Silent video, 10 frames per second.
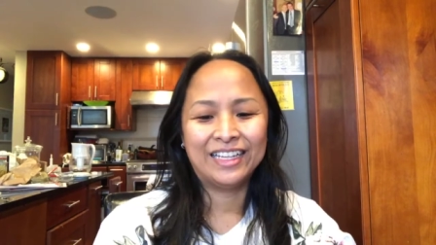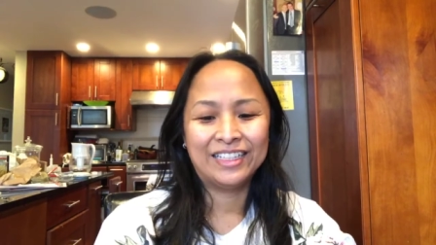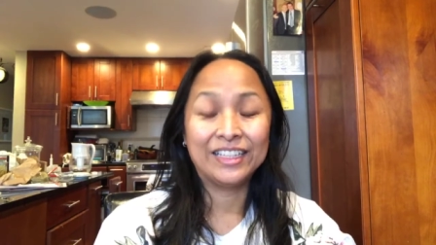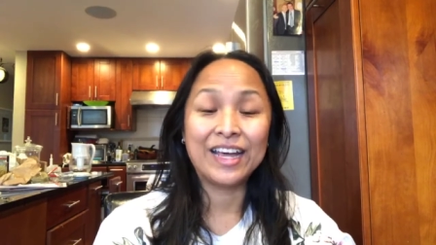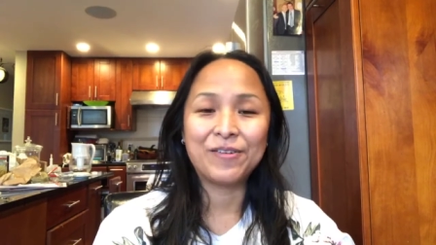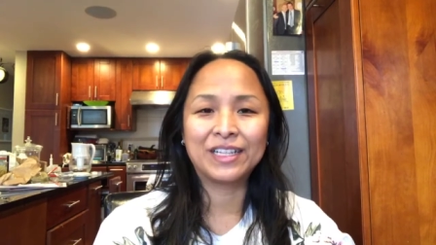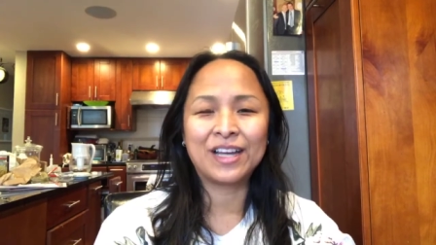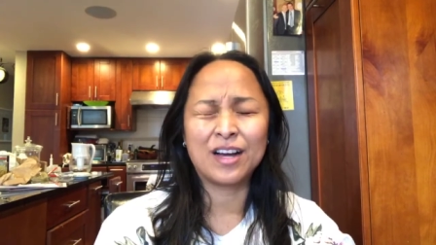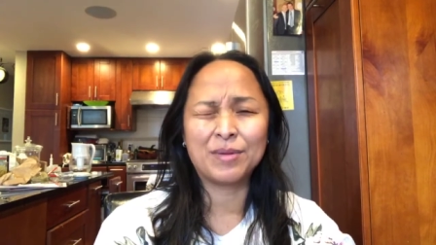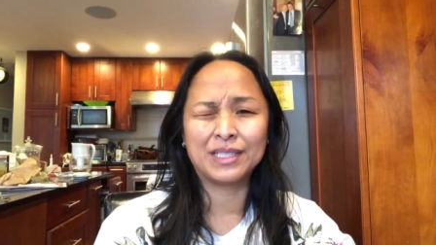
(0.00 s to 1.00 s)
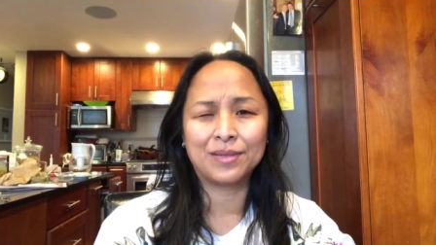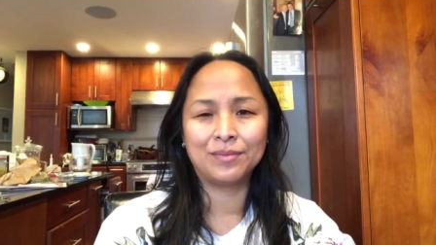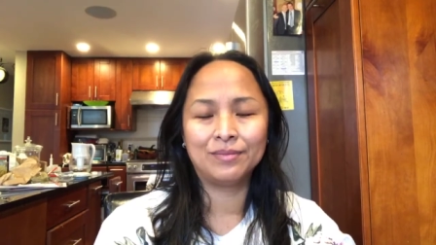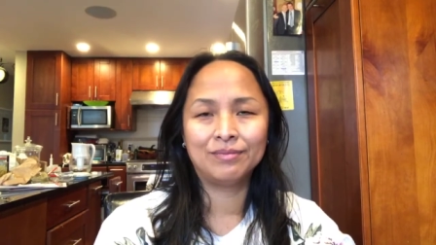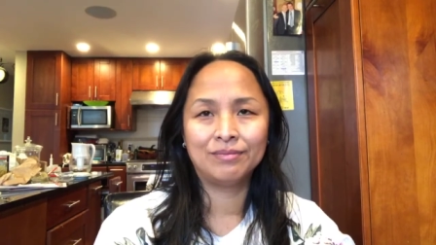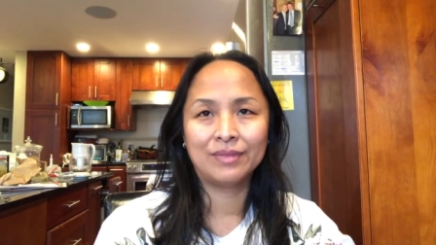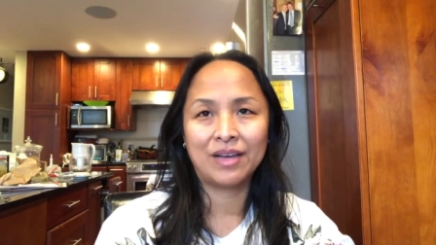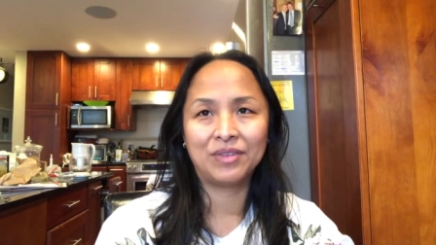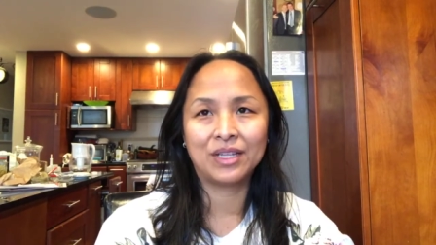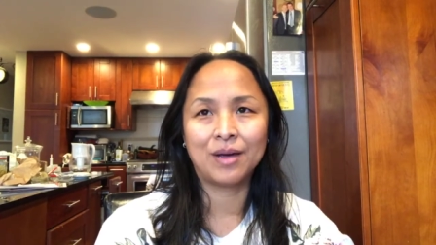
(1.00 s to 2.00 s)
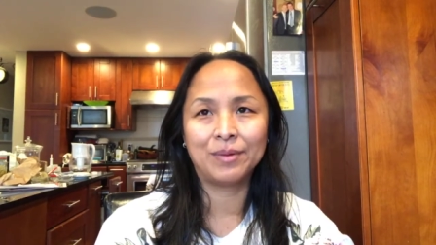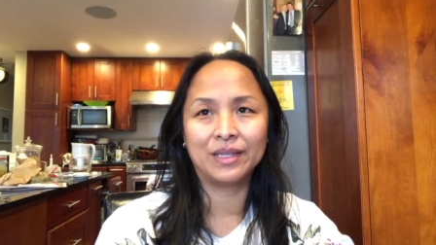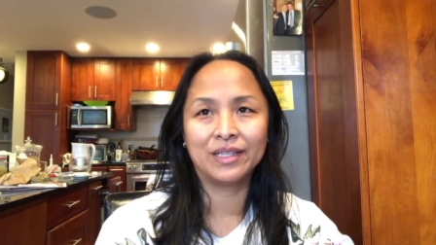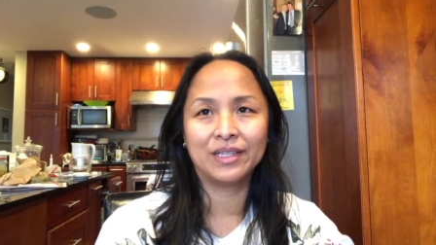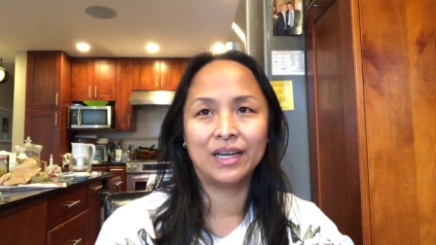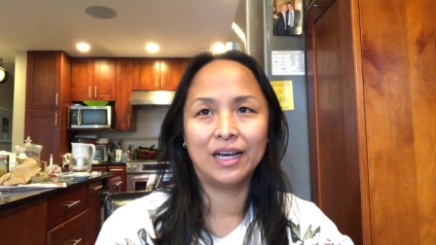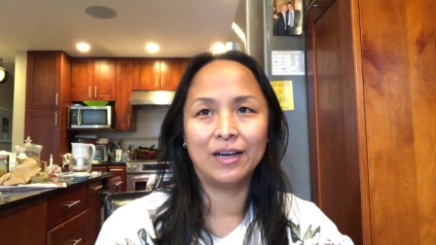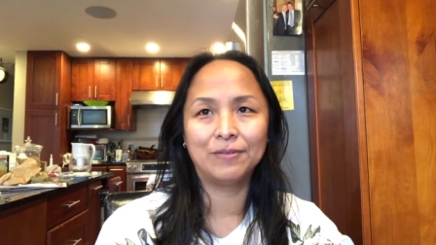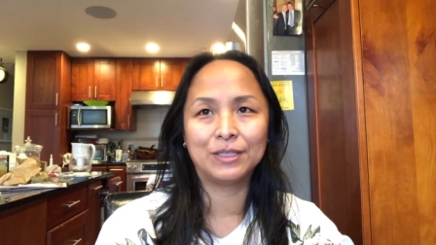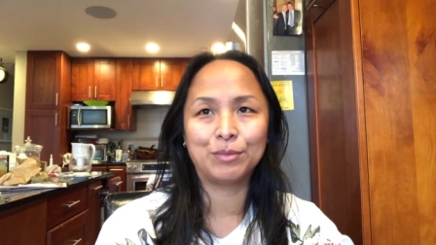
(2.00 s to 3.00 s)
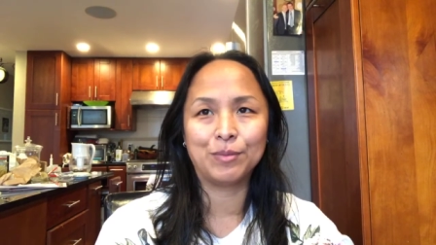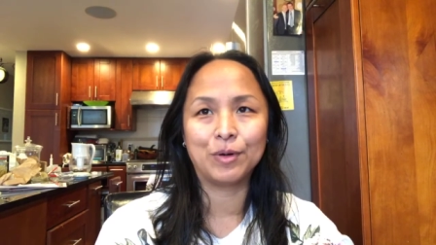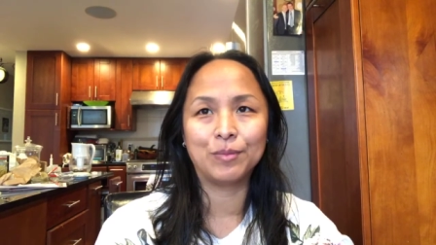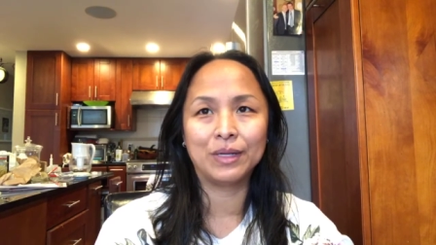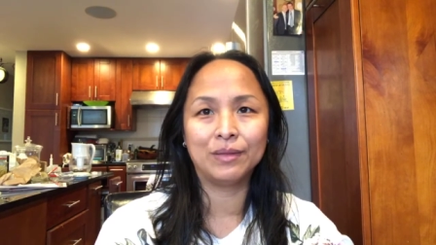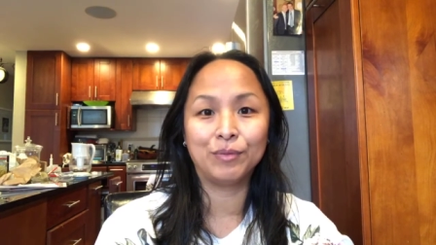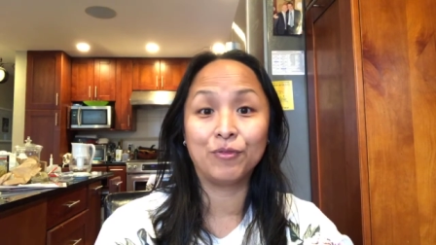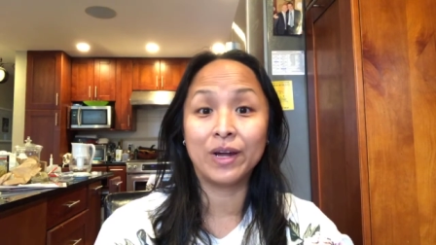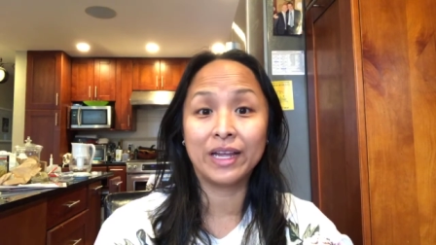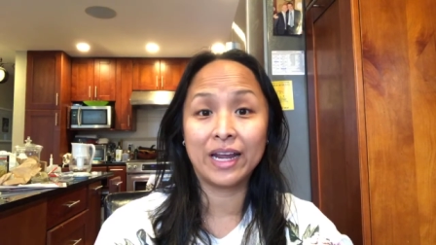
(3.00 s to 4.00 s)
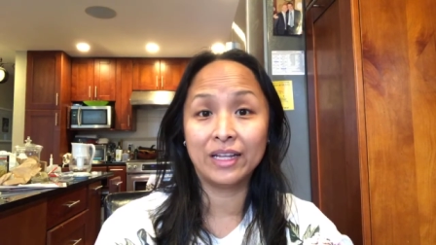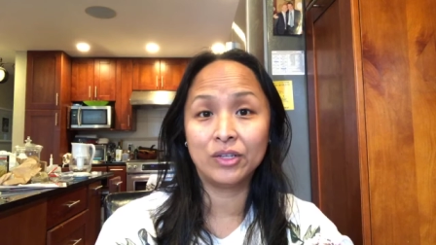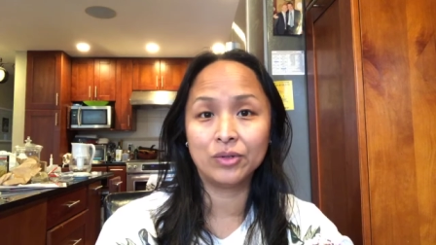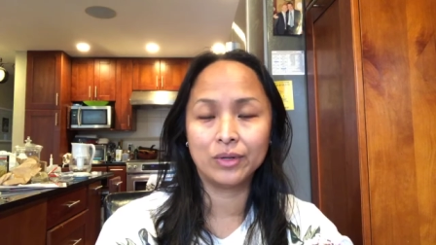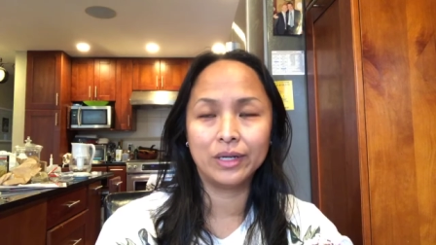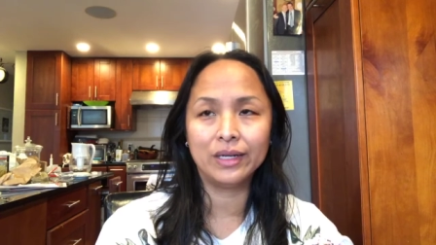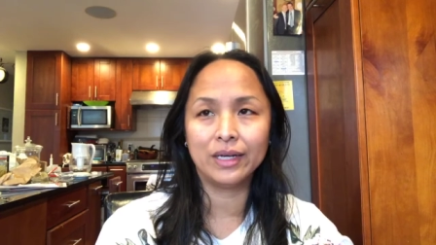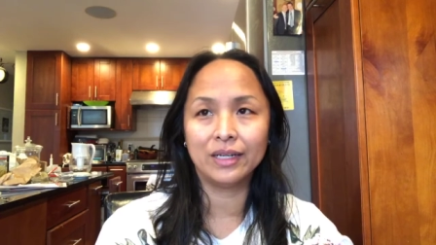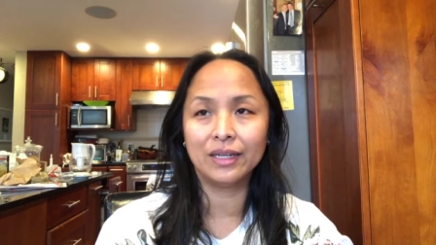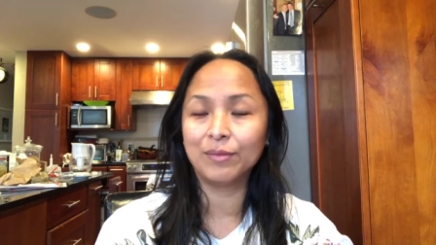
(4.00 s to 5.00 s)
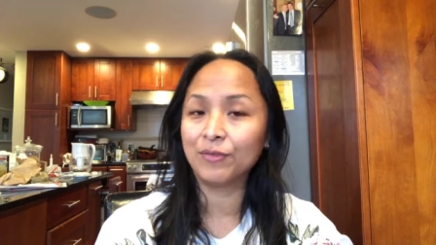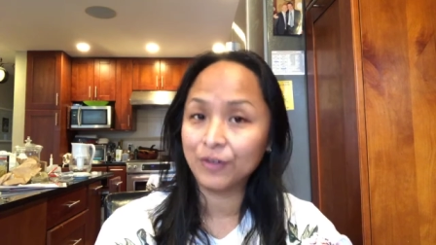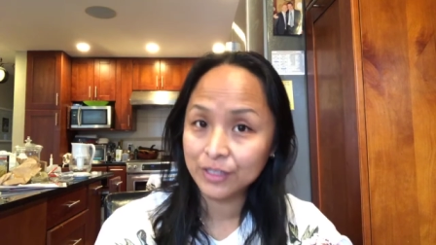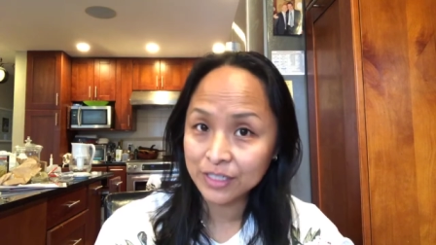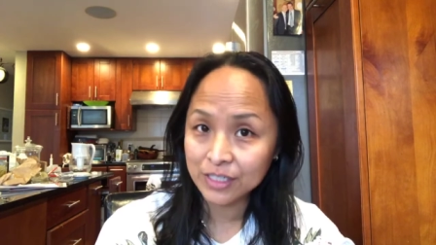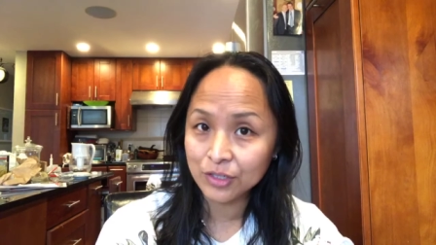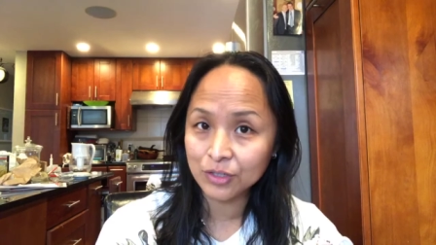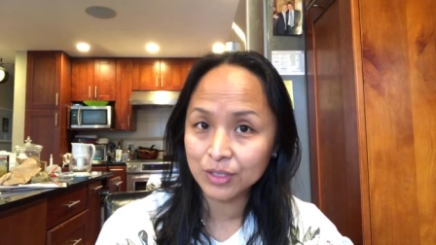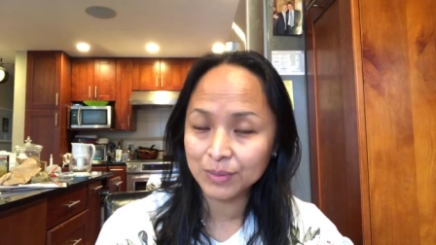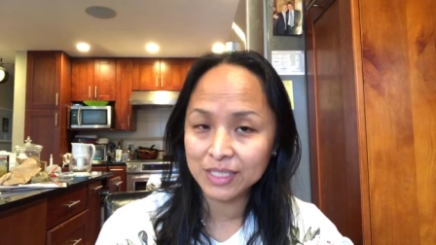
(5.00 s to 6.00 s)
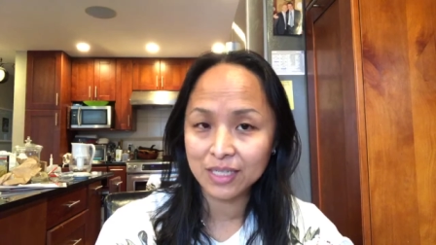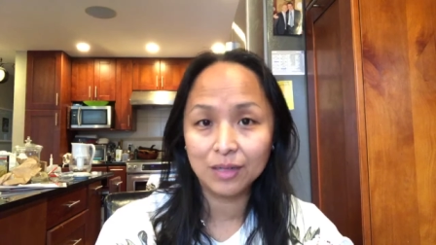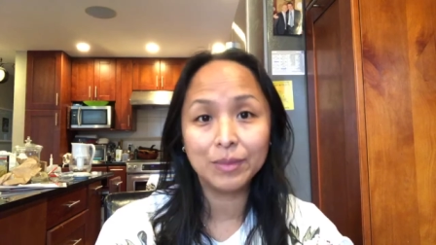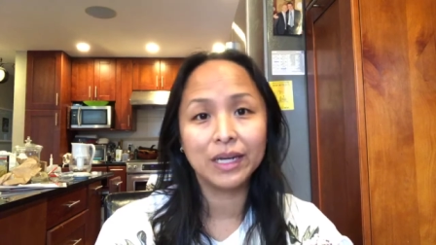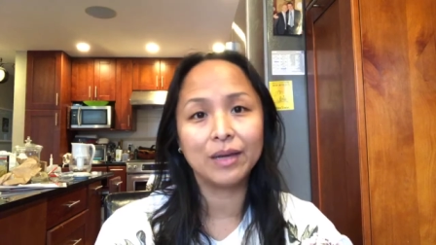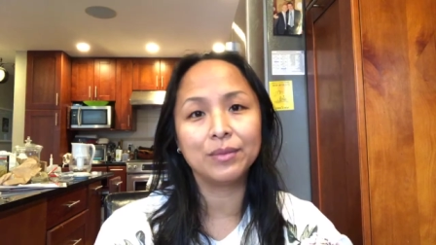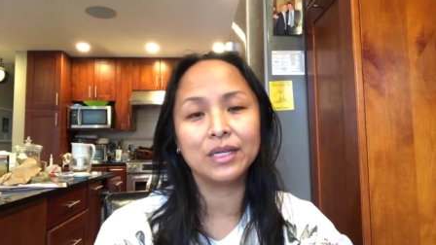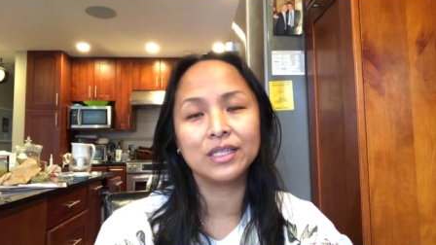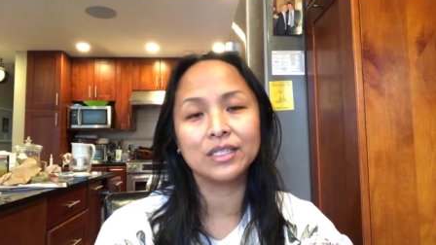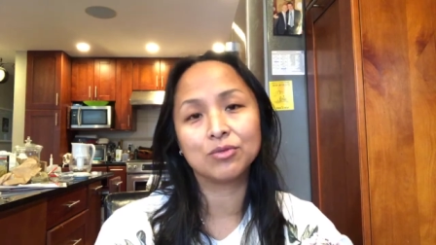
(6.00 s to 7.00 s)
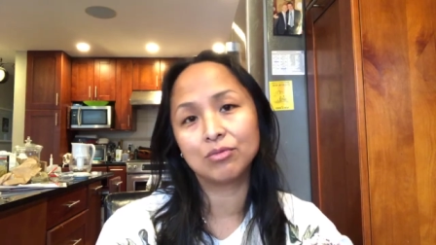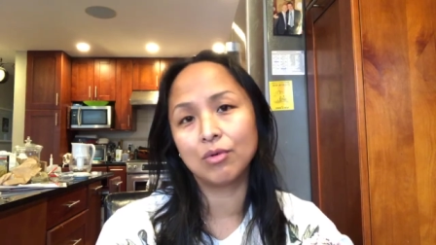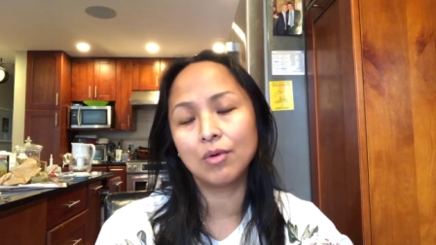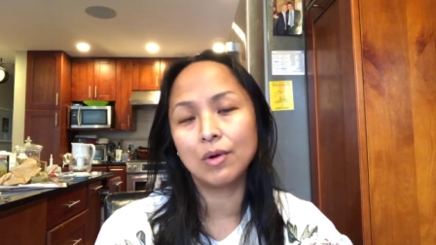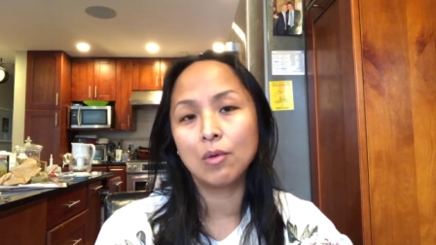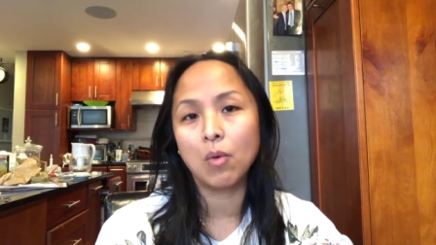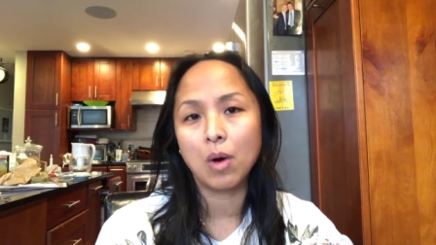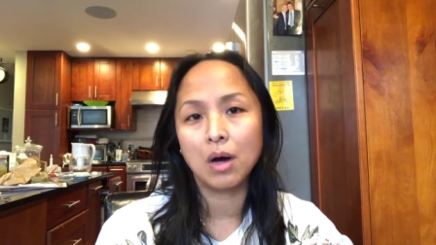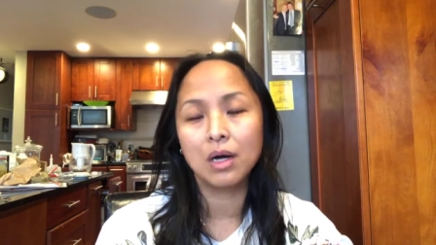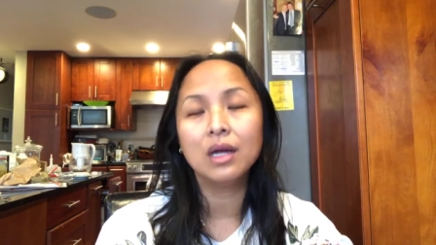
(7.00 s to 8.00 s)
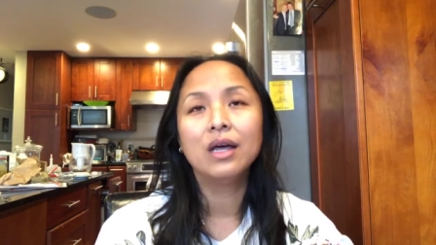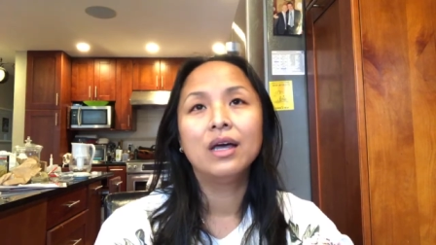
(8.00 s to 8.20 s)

Today I want to talk about some heavy topic with people, but before I get into it, let me first introduce myself. My name is Ruowen Huang.